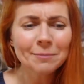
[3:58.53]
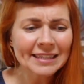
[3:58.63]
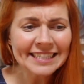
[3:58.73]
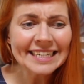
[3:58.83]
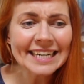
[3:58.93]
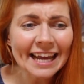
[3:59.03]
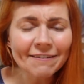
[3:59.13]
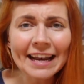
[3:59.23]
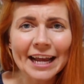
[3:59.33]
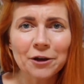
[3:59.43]
You must
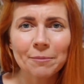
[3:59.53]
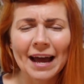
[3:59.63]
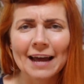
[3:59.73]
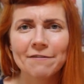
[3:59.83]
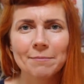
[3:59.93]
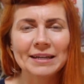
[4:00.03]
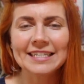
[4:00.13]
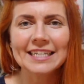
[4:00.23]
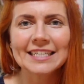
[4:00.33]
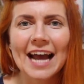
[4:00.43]
never let your behaviour be
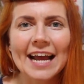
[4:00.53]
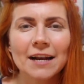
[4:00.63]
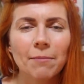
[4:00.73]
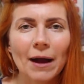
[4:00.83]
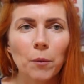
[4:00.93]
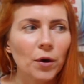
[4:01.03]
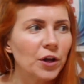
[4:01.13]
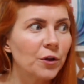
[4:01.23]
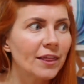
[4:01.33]
dictated by what you